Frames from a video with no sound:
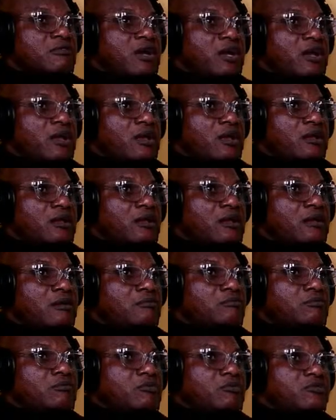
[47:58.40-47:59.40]
why
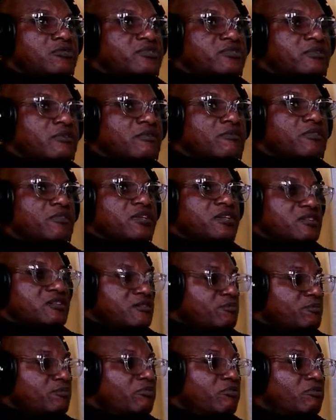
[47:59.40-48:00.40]
most of
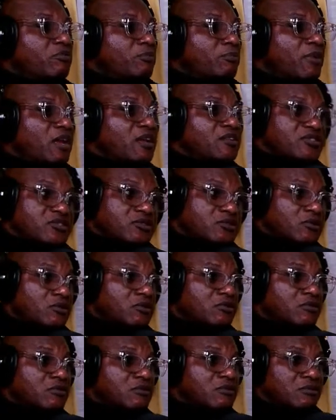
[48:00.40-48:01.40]
these
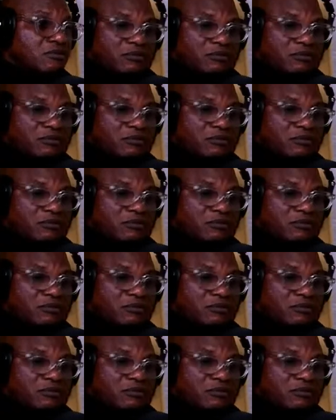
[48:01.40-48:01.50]
pastor,